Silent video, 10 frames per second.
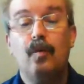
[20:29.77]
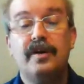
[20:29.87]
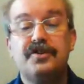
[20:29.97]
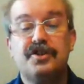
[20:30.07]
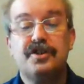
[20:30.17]

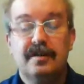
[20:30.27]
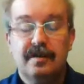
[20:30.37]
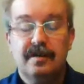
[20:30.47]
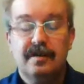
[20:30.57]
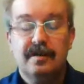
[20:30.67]
which
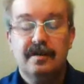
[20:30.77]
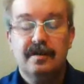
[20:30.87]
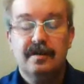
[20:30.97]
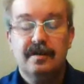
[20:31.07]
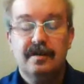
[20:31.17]

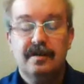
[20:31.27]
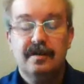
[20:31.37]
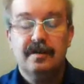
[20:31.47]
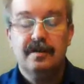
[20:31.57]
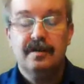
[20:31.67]

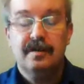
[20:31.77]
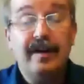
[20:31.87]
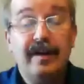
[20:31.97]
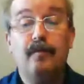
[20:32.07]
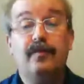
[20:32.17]
I'm very
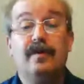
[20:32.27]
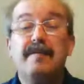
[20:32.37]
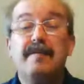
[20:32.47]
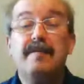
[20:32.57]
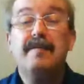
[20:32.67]
hopeful,
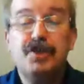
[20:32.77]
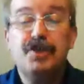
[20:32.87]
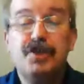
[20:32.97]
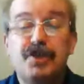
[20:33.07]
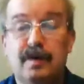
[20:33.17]
I'm
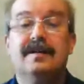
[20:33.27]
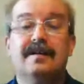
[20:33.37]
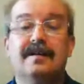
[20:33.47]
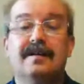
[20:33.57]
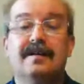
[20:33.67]

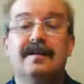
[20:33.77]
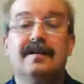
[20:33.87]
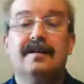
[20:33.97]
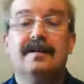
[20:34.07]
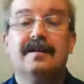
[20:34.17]
sure
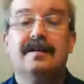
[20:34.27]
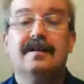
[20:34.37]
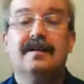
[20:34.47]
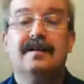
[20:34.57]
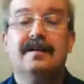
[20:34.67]
it
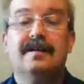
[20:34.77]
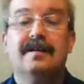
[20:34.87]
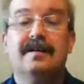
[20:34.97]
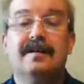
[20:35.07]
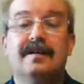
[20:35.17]
will help
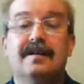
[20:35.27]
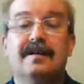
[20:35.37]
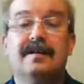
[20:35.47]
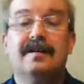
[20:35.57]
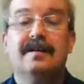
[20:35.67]
in
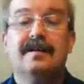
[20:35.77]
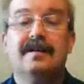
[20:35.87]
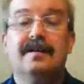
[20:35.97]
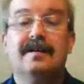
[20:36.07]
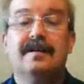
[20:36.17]
some
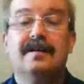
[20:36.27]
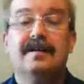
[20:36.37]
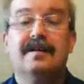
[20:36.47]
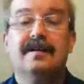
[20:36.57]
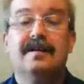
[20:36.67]
way
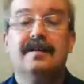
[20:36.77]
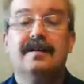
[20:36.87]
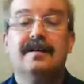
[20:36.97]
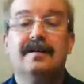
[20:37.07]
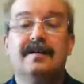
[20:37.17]

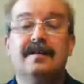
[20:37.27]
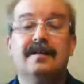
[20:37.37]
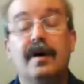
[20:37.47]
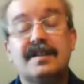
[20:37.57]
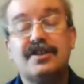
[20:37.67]

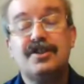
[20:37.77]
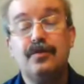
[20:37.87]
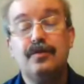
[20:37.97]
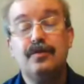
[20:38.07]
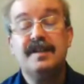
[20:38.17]
for
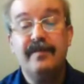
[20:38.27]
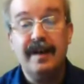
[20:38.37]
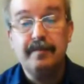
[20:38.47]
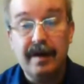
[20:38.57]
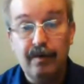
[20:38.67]
us to
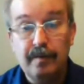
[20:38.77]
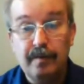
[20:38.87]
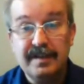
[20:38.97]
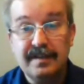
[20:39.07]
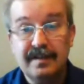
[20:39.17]
develop
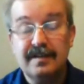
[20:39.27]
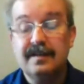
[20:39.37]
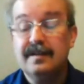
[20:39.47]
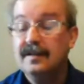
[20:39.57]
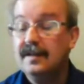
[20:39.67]
our
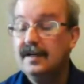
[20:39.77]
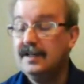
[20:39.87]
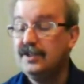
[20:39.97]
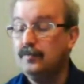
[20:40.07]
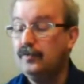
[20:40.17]
business
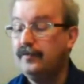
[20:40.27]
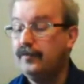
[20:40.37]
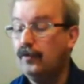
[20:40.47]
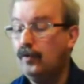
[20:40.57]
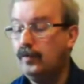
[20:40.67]
and to move
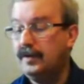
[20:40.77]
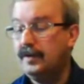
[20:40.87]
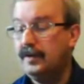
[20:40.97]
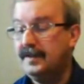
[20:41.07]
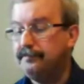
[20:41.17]
forward.